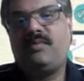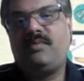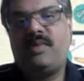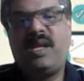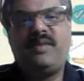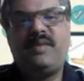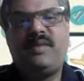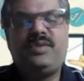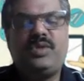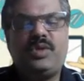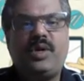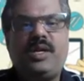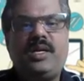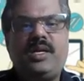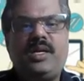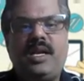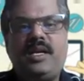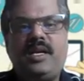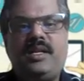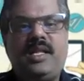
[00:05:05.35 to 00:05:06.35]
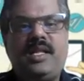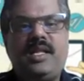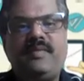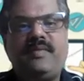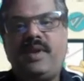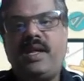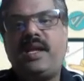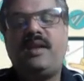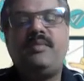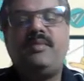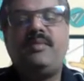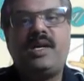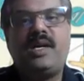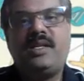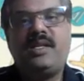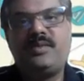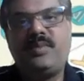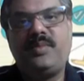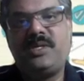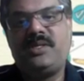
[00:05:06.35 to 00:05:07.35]
They have joined and they have taken
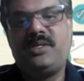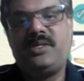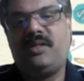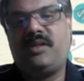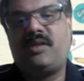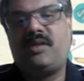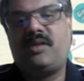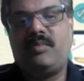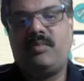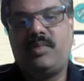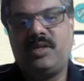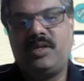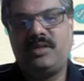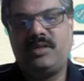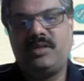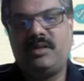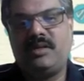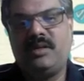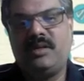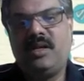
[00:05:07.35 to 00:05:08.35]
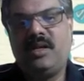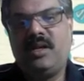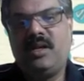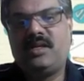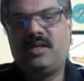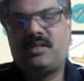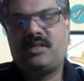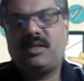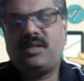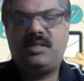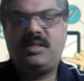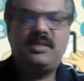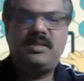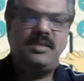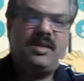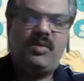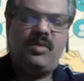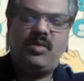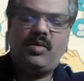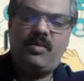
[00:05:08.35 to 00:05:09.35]
participation in the competition. So this
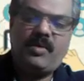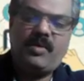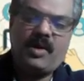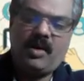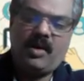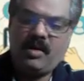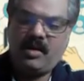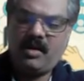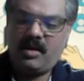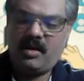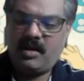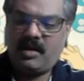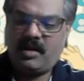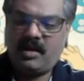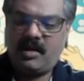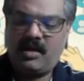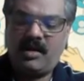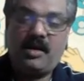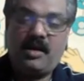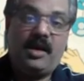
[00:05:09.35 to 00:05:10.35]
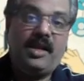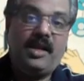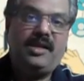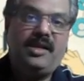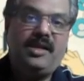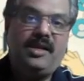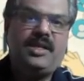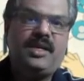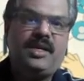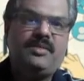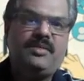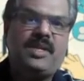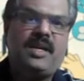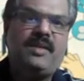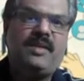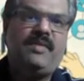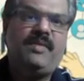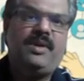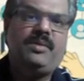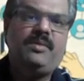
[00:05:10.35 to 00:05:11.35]
is the overall initiative
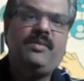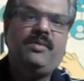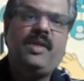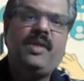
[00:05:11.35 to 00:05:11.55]
that we do.